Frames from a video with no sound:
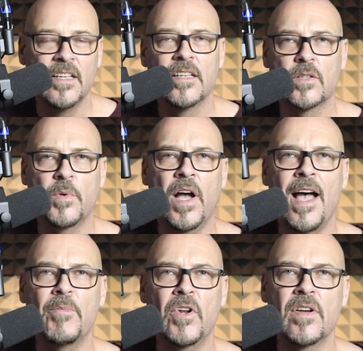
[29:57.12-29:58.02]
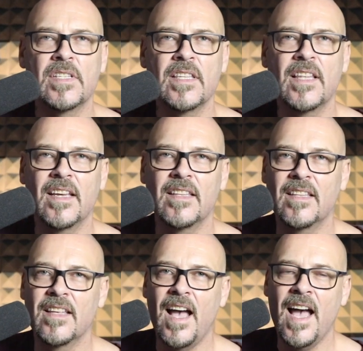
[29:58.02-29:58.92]
So we're harmonizing
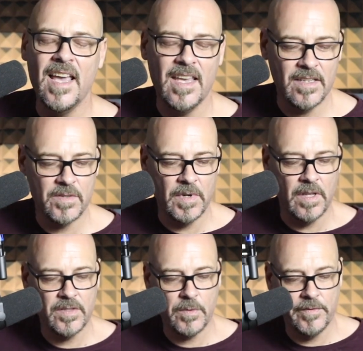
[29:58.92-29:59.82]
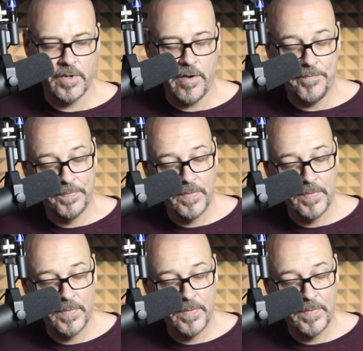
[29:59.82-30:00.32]
the A as well. So we've got...